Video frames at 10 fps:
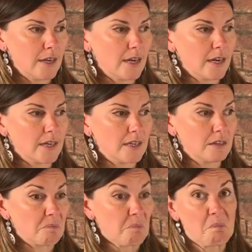
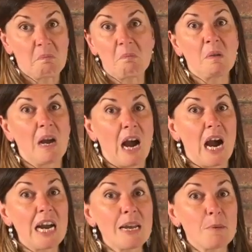And
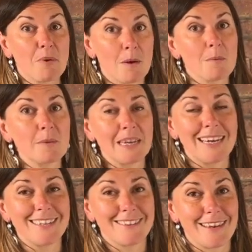I probably
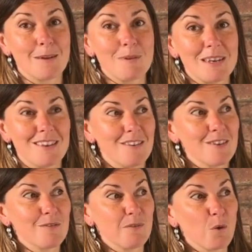ate salmon
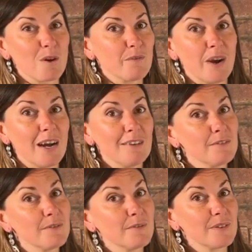four or
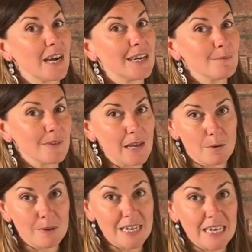five times
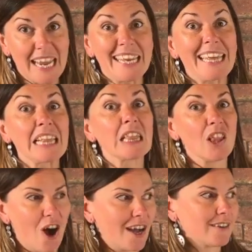that week, and a
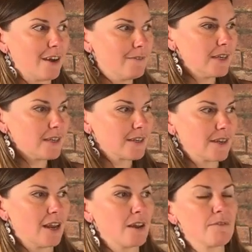lot of it.
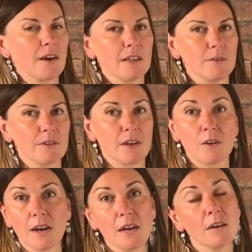And I finally was like,
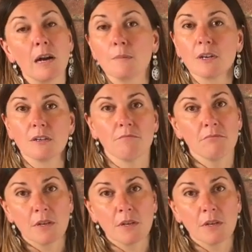okay, I'm good.